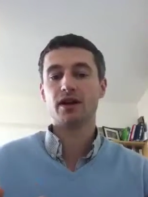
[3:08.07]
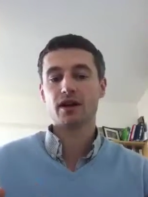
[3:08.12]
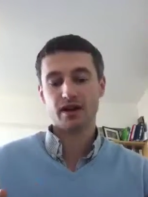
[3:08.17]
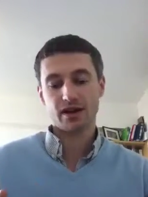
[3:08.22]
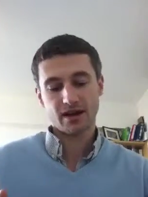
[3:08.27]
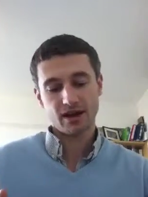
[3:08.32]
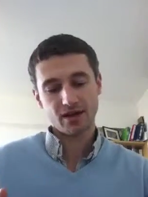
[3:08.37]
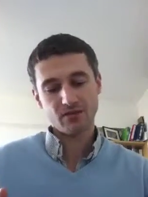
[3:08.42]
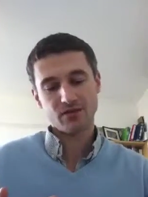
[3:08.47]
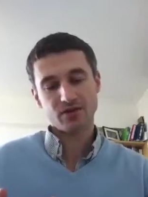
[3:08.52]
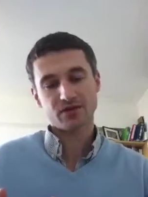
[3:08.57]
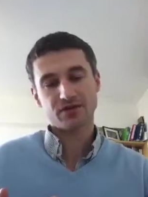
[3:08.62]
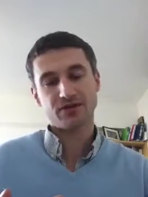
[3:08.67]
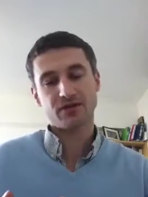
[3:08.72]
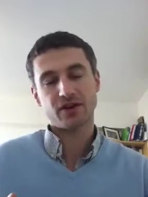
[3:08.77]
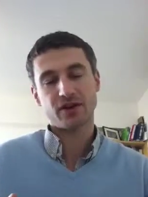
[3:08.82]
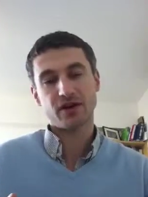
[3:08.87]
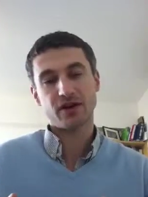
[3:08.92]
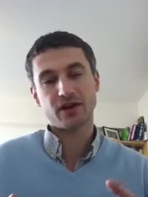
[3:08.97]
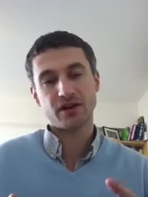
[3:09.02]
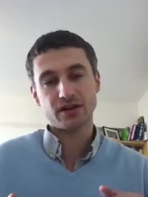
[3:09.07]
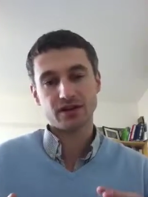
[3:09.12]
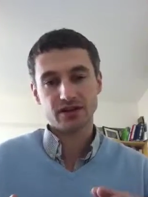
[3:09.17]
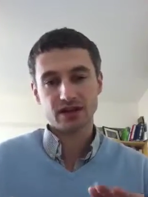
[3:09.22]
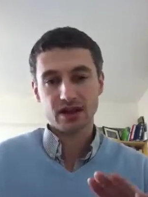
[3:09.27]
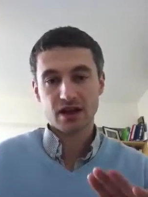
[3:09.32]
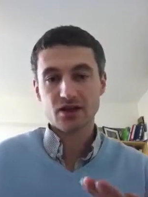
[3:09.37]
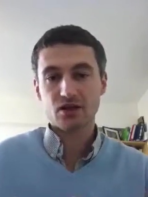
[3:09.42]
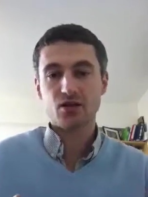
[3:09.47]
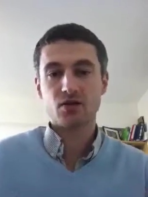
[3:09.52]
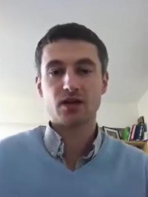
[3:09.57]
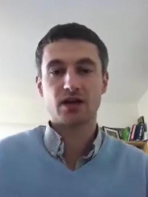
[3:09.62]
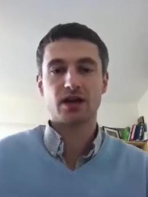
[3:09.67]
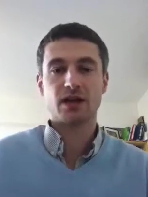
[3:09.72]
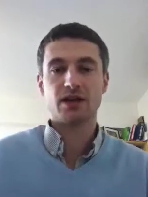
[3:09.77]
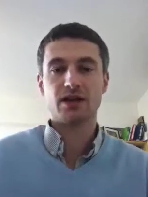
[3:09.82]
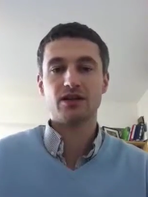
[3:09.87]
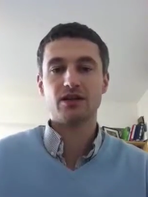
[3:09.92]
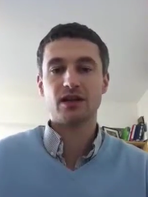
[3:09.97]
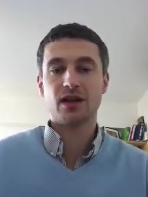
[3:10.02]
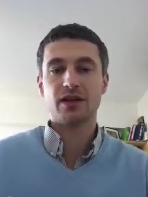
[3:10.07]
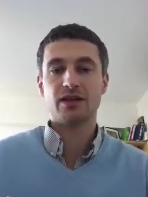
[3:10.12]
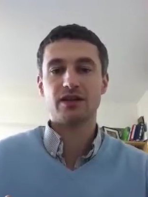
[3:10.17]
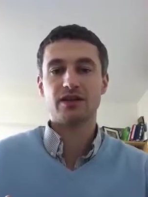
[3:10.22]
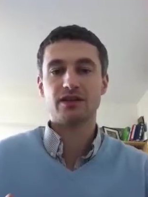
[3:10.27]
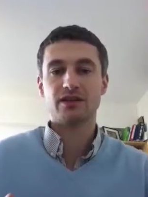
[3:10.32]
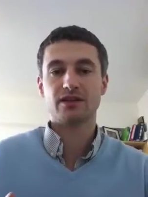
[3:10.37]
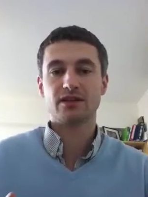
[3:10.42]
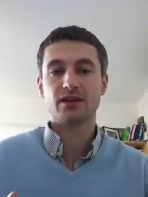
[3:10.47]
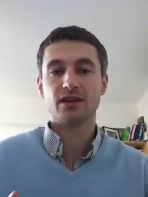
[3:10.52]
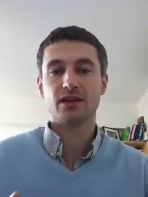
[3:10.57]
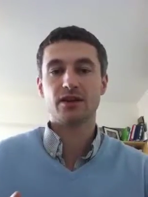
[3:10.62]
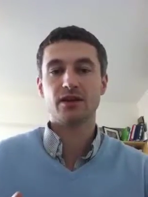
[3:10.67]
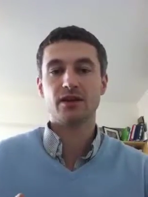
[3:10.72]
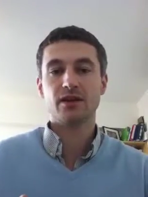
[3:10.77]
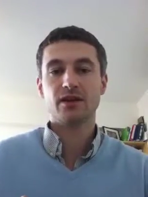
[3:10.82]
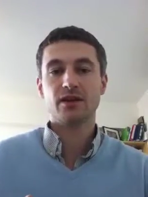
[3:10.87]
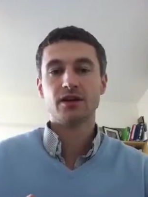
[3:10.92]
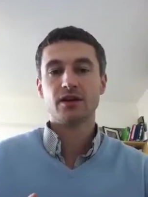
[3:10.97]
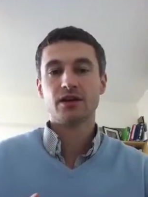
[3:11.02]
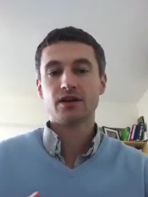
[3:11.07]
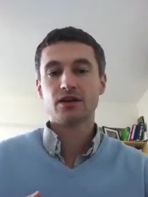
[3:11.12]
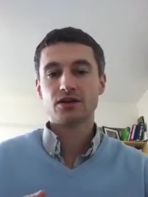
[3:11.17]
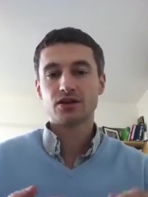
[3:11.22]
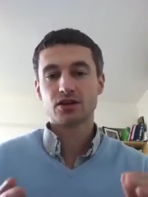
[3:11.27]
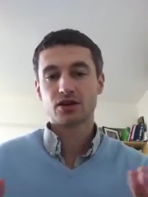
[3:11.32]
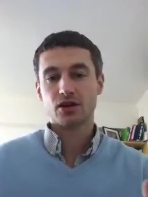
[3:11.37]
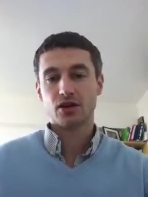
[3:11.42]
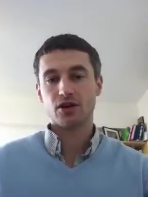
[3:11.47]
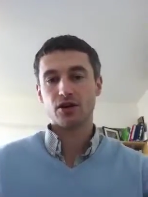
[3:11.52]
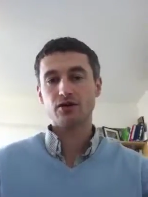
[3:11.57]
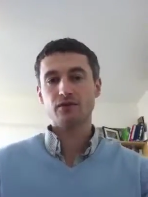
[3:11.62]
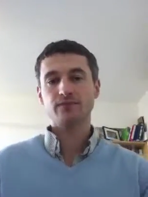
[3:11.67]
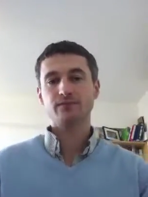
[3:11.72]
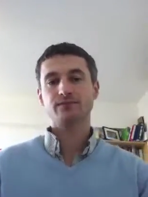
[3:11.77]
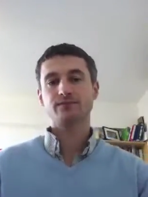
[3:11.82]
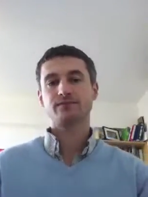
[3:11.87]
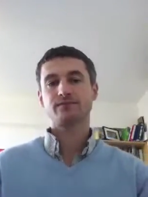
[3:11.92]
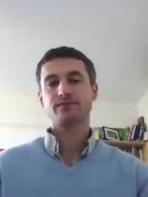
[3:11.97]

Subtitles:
how much fun it is, how quickly you get this done. So